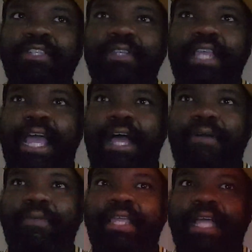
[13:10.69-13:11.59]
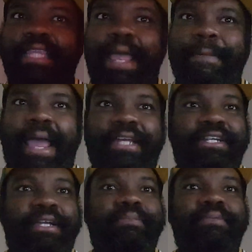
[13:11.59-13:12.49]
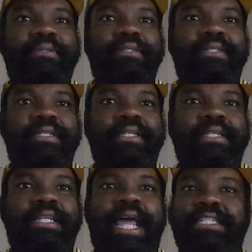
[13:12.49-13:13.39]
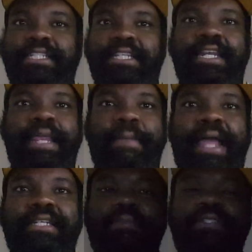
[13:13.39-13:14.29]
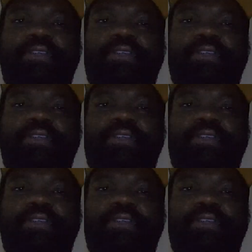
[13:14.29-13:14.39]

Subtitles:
yeah, we got that matchup. And that's a Sunday matchup.